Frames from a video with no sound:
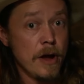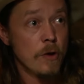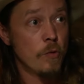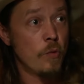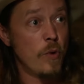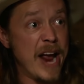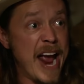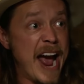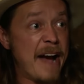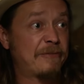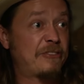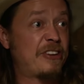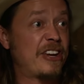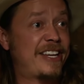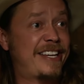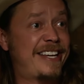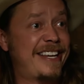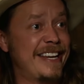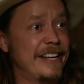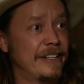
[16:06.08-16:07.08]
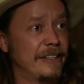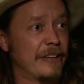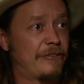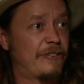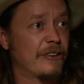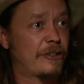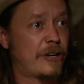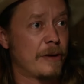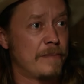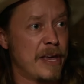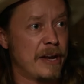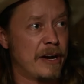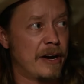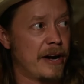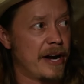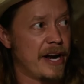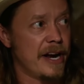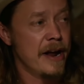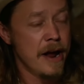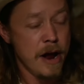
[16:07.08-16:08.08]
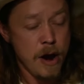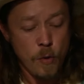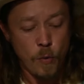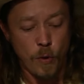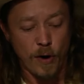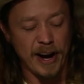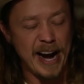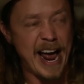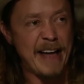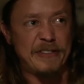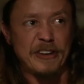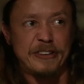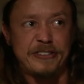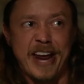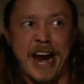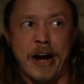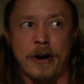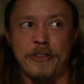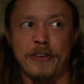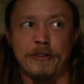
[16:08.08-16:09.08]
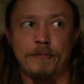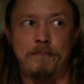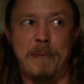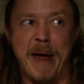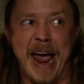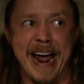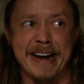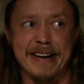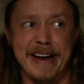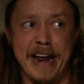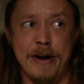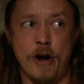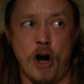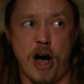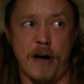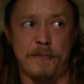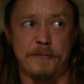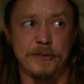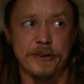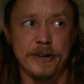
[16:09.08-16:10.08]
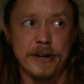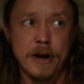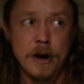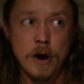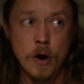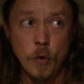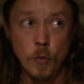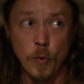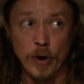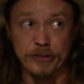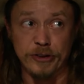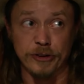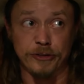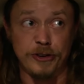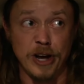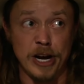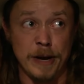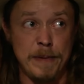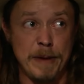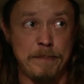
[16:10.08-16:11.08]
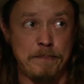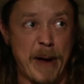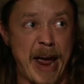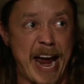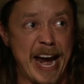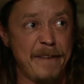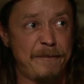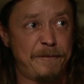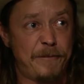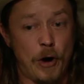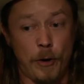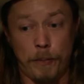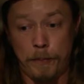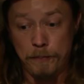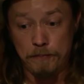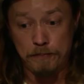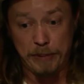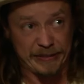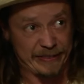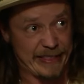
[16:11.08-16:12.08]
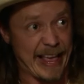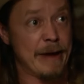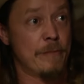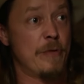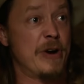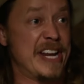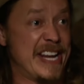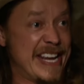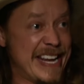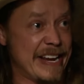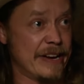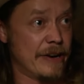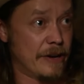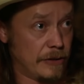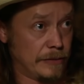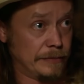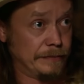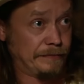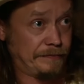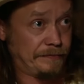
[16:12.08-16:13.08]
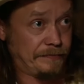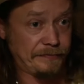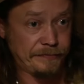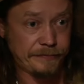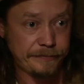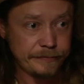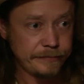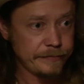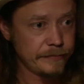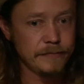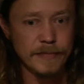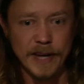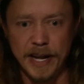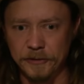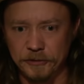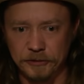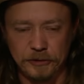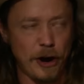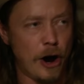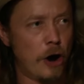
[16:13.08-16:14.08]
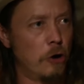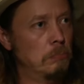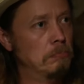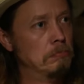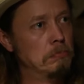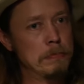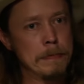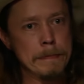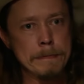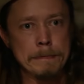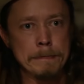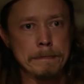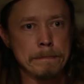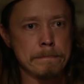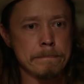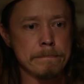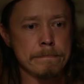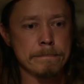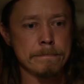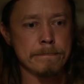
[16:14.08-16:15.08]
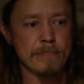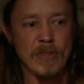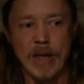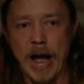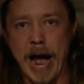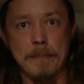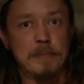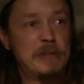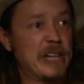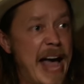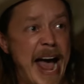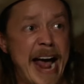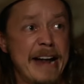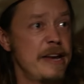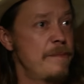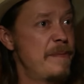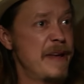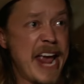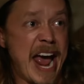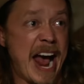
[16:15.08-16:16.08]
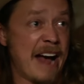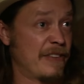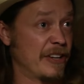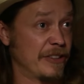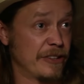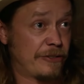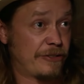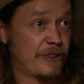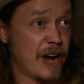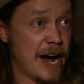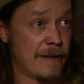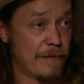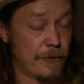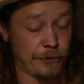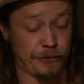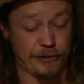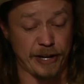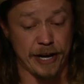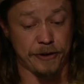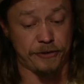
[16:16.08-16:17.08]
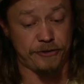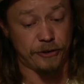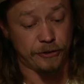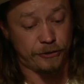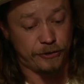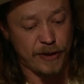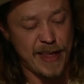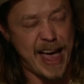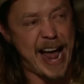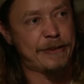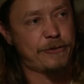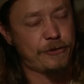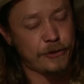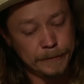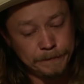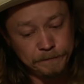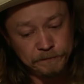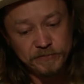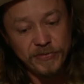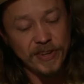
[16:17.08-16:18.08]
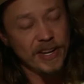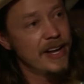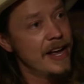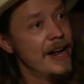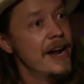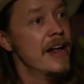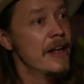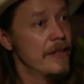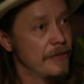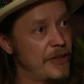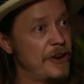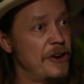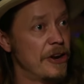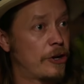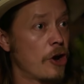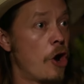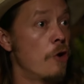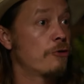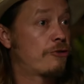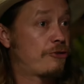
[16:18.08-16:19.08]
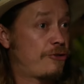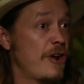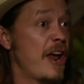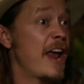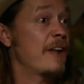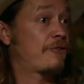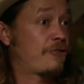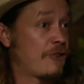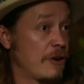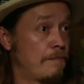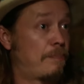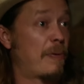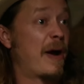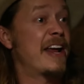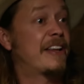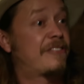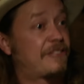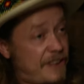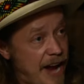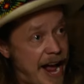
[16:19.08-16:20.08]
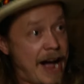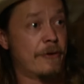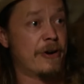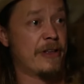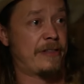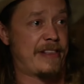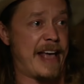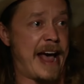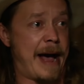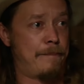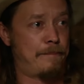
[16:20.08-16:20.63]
We have to heal as a community. We're gonna have to tear this Band-Aid off, which is gonna be painful, but then we heal. And so, I'm glad to be having this conversation. So that's, the negotiation breaks down at that